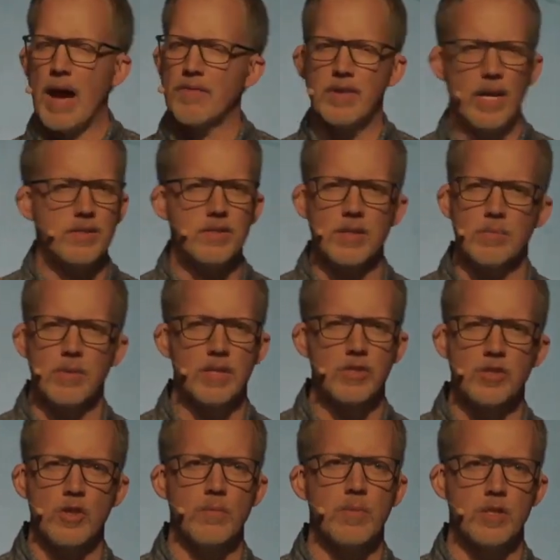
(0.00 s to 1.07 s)
I've got
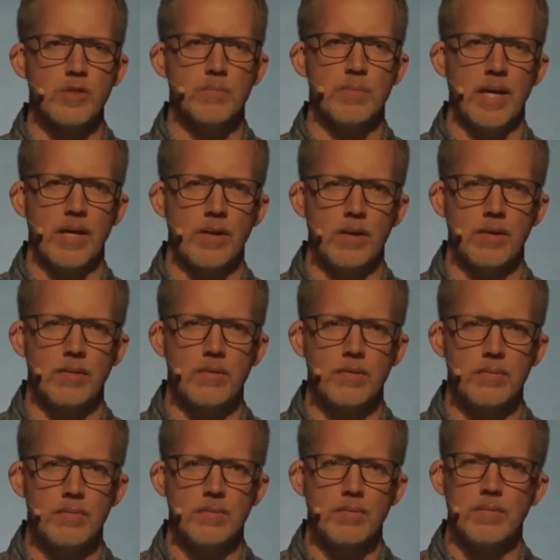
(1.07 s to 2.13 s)
something so much better.
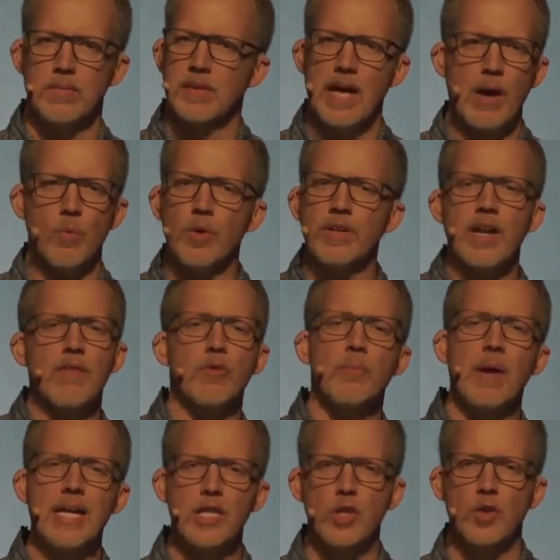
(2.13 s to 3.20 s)
That will
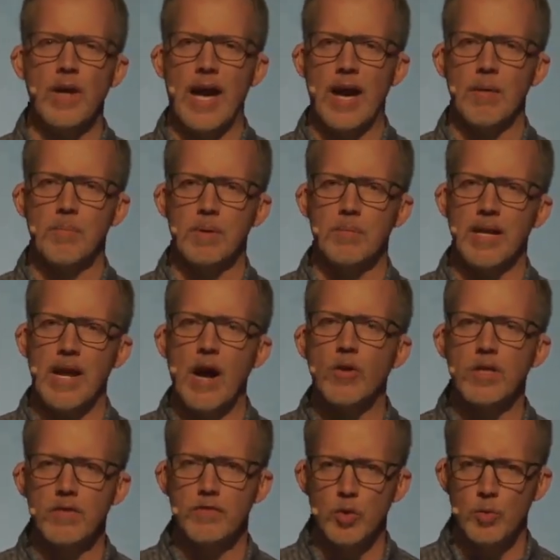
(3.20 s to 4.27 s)
never make you happy, but
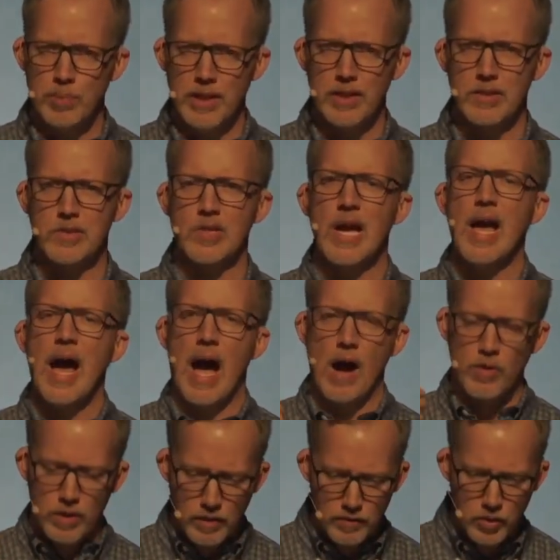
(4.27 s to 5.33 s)
I'll give you peace.
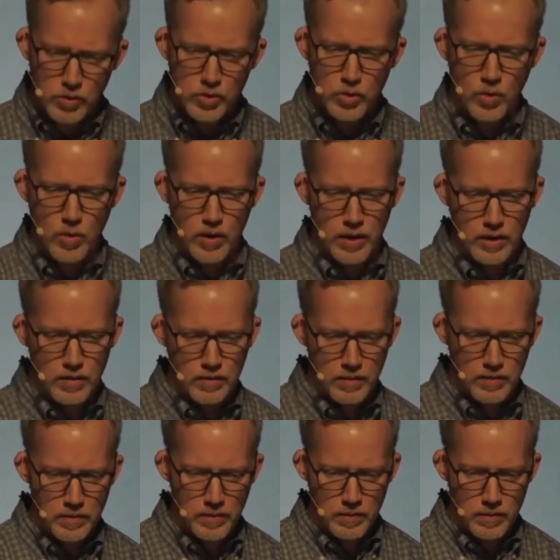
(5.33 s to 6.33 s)
I'll give you joy.